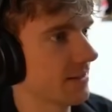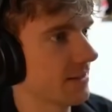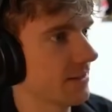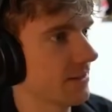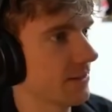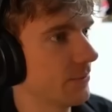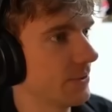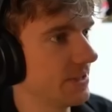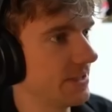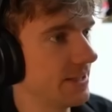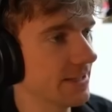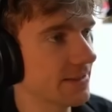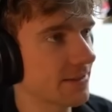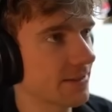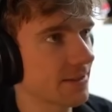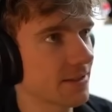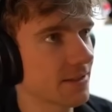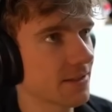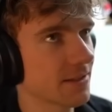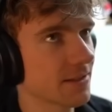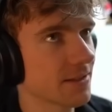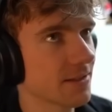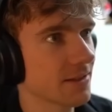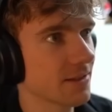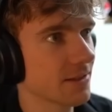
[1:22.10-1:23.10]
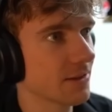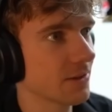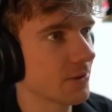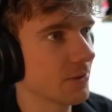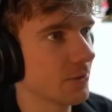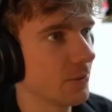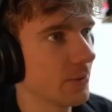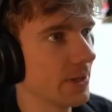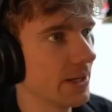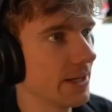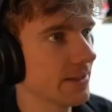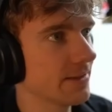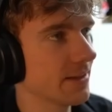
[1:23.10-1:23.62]
We did.
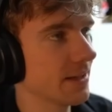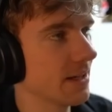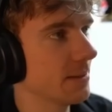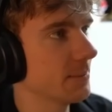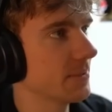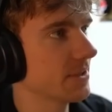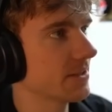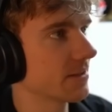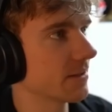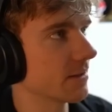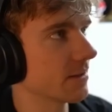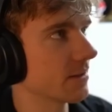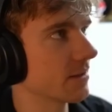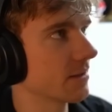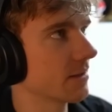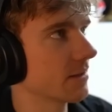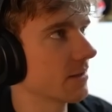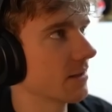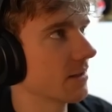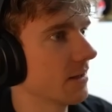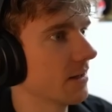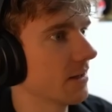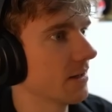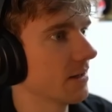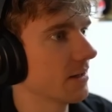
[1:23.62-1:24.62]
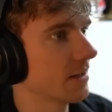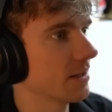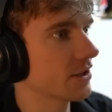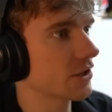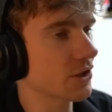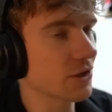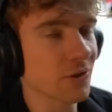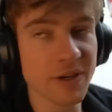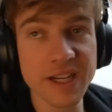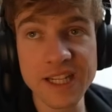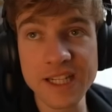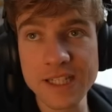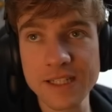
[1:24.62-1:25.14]
We hit the limiter. That's
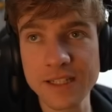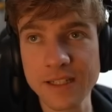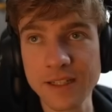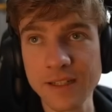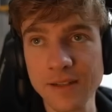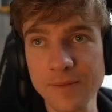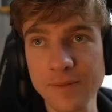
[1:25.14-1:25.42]
crazy.